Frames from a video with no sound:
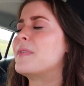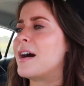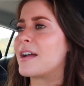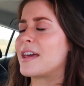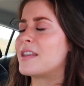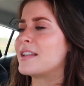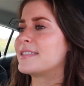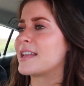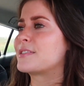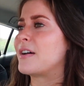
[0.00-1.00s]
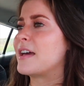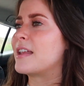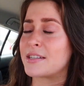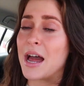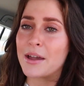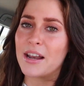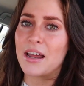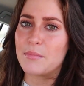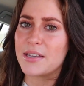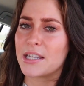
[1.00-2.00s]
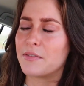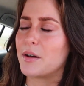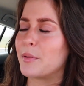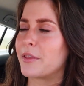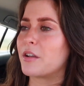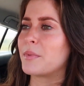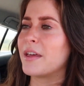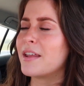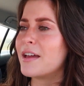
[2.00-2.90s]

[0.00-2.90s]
not satisfied. I'm gonna hype myself up a little bit.